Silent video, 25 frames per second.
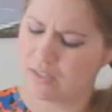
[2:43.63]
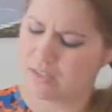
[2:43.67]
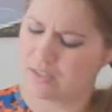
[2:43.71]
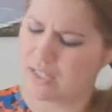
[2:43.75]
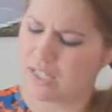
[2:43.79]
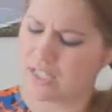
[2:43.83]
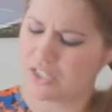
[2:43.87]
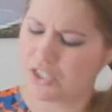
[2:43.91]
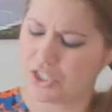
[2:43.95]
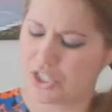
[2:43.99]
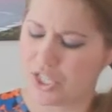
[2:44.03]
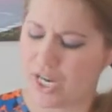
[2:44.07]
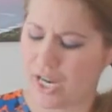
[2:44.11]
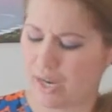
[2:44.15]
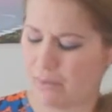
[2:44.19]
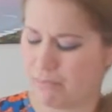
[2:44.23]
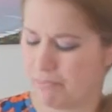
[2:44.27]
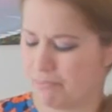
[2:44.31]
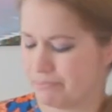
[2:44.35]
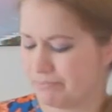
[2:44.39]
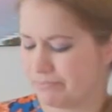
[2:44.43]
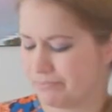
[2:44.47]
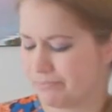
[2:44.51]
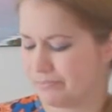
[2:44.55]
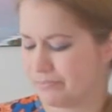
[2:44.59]
This shape
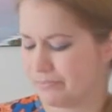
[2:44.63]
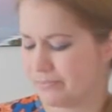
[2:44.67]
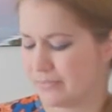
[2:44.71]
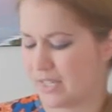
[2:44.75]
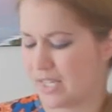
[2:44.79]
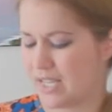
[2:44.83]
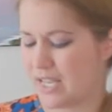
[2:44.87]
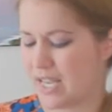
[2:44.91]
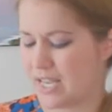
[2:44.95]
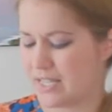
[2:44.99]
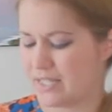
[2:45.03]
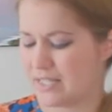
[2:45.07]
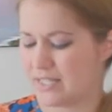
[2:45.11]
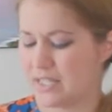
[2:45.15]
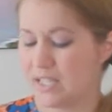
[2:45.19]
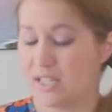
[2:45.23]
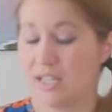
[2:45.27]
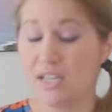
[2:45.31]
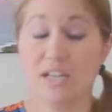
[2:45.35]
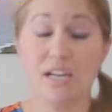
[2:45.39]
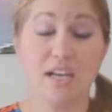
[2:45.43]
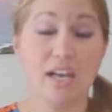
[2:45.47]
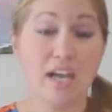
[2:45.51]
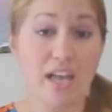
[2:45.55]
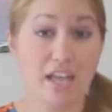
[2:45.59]
is
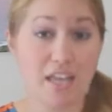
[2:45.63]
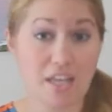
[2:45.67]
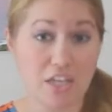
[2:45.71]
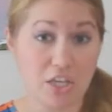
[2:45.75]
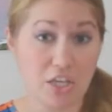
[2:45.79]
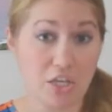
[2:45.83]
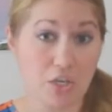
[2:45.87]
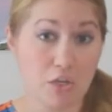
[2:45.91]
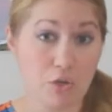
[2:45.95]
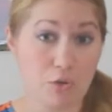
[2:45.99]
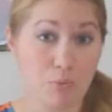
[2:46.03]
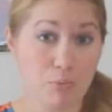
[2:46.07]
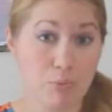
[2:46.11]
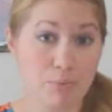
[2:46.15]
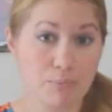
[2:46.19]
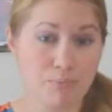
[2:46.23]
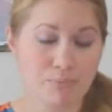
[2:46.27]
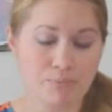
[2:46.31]
a cube,